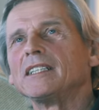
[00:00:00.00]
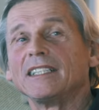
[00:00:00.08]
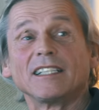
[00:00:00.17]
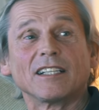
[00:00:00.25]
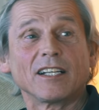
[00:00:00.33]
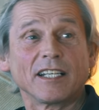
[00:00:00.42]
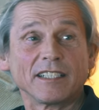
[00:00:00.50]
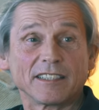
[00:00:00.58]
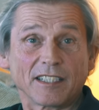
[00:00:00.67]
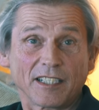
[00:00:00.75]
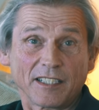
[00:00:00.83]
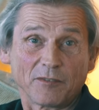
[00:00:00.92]
In, in,
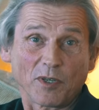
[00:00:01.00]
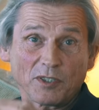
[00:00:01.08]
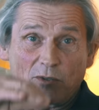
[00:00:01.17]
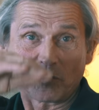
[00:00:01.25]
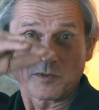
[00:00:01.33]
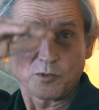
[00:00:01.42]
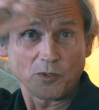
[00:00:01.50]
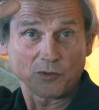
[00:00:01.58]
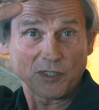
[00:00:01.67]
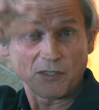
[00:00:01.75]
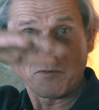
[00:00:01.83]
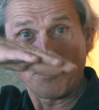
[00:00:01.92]
the, in one, of the
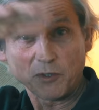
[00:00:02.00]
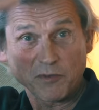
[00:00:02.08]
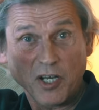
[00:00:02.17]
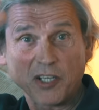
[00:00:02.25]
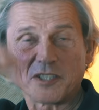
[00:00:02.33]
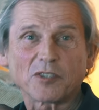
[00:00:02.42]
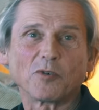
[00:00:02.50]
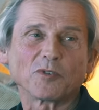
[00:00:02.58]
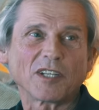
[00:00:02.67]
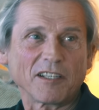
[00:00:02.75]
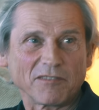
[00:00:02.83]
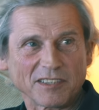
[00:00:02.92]
court, one of the higher
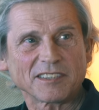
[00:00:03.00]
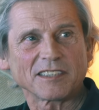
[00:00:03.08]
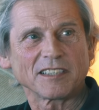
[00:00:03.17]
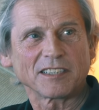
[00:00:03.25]
court levels.